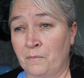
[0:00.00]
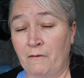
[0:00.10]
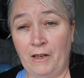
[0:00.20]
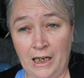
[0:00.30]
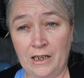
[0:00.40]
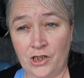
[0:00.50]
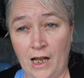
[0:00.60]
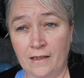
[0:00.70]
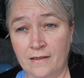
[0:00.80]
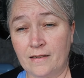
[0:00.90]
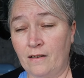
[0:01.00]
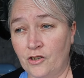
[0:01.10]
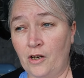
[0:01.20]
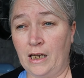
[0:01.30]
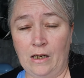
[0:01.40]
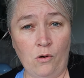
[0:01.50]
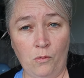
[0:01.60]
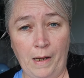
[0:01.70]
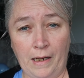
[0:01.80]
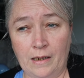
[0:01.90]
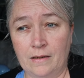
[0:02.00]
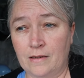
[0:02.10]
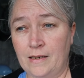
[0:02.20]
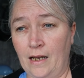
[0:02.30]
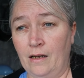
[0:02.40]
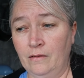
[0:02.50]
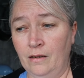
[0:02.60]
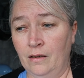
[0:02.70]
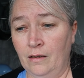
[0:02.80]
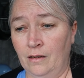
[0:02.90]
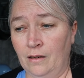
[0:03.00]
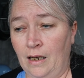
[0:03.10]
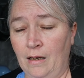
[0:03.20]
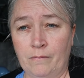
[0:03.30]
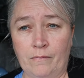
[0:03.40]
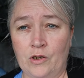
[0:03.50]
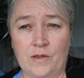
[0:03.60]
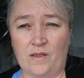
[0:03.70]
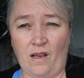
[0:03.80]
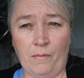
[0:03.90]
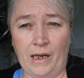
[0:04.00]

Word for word: If I get a chance and I don't get called back into town because um,